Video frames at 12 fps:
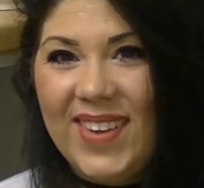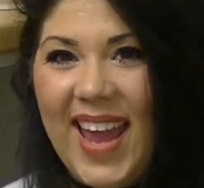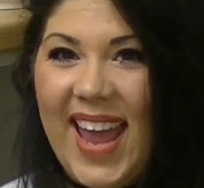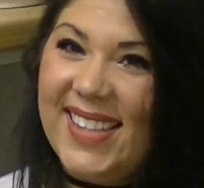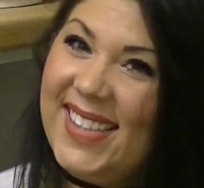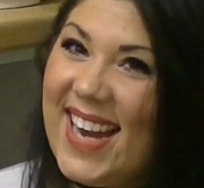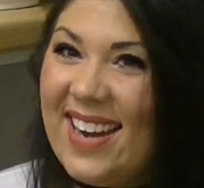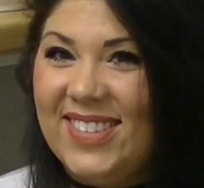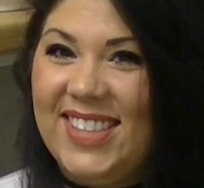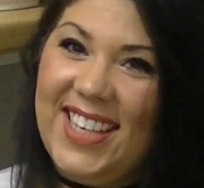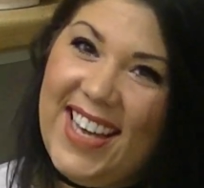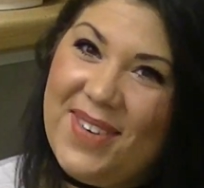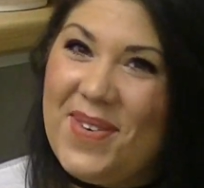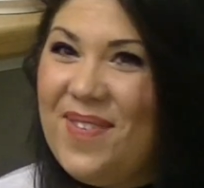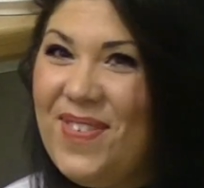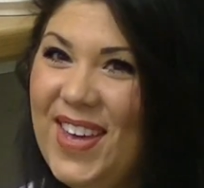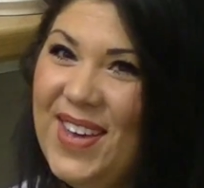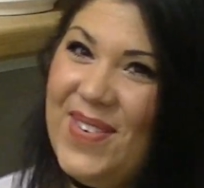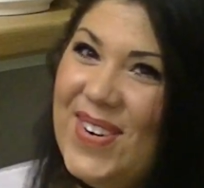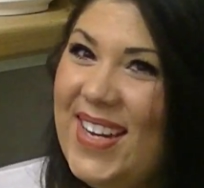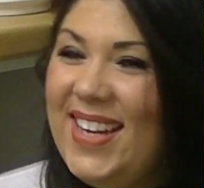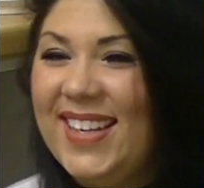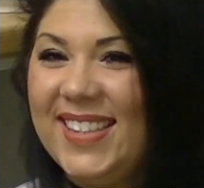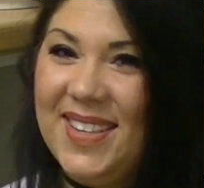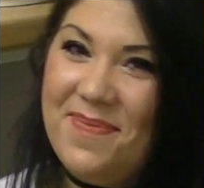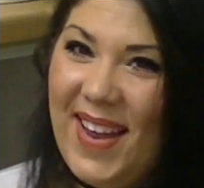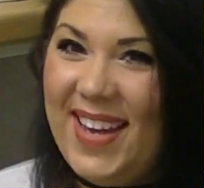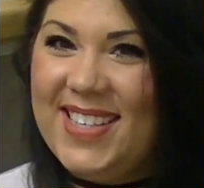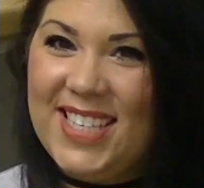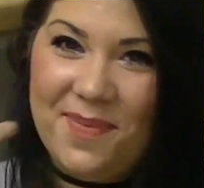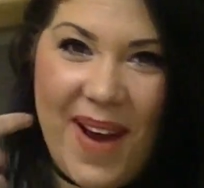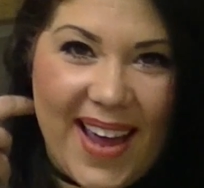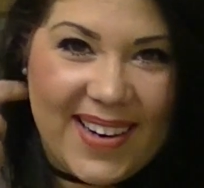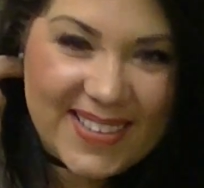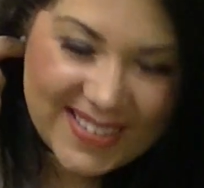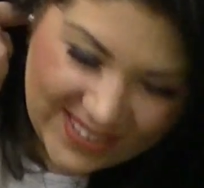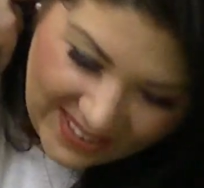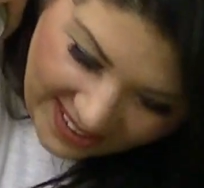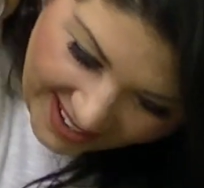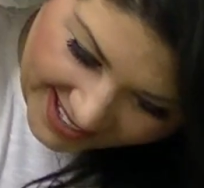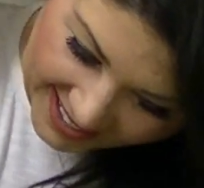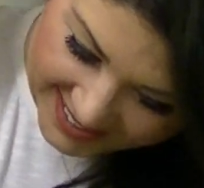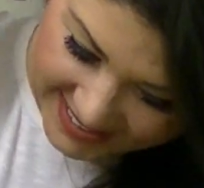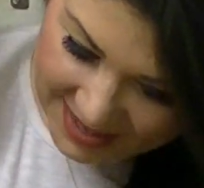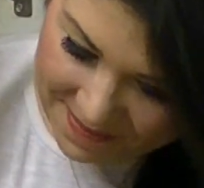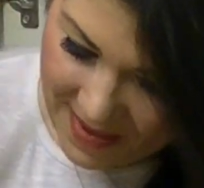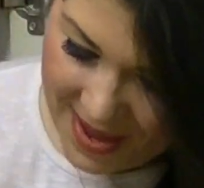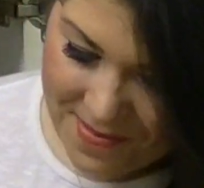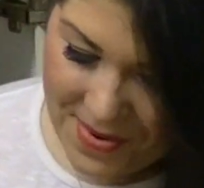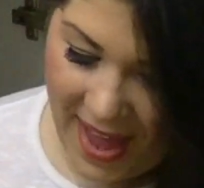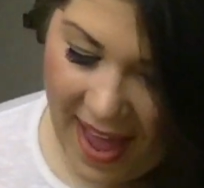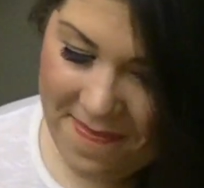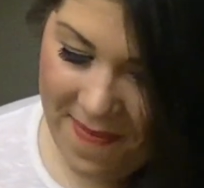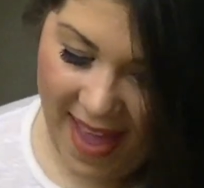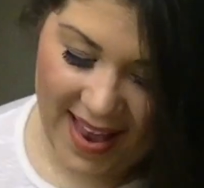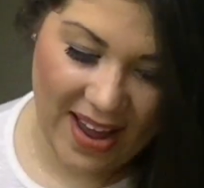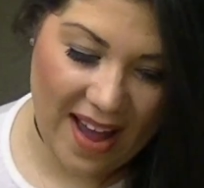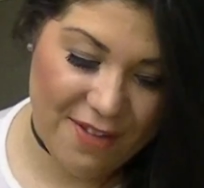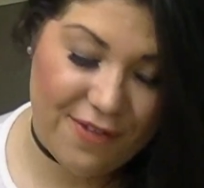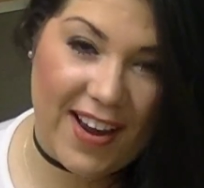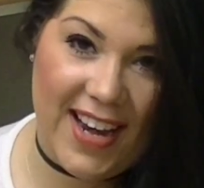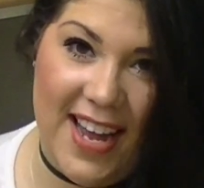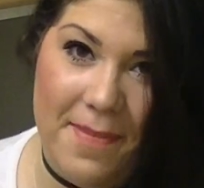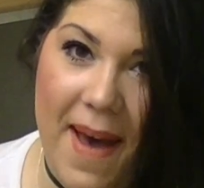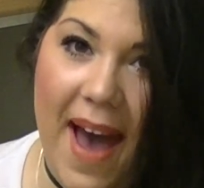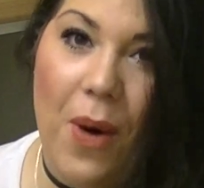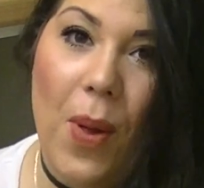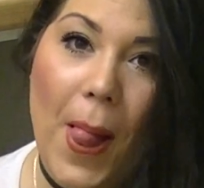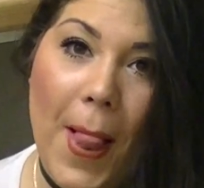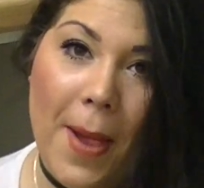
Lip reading: It's down to you whether you want to use the bleach spray or not. I know some people get a bit like funny about